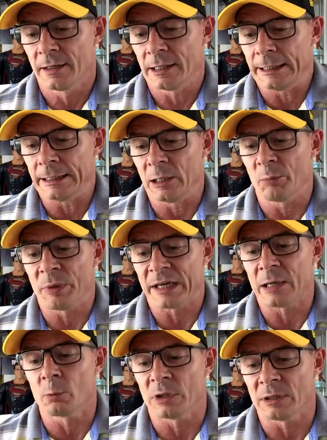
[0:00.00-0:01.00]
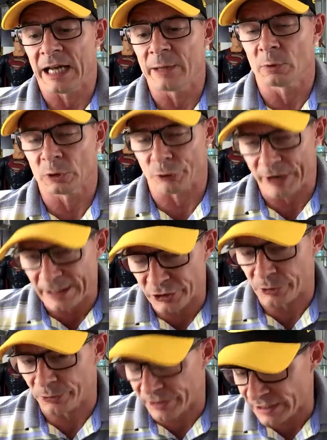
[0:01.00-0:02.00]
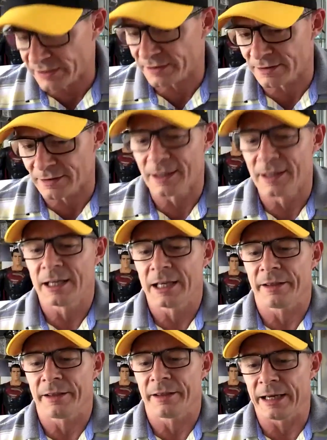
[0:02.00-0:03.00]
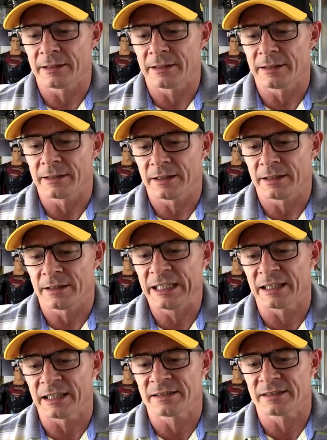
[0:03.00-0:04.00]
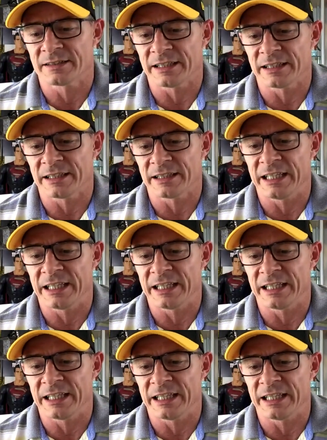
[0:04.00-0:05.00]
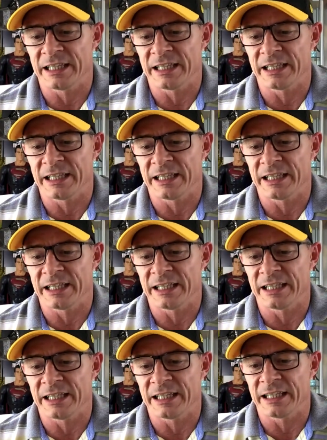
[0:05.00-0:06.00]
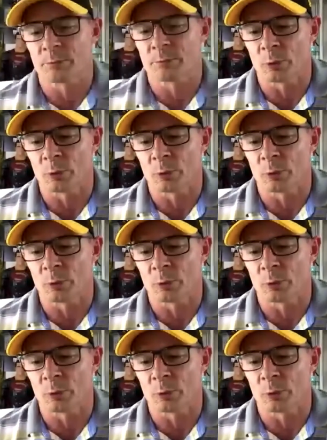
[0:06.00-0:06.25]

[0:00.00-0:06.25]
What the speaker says: But I will grant you this, that it's a deconstruction of Batman,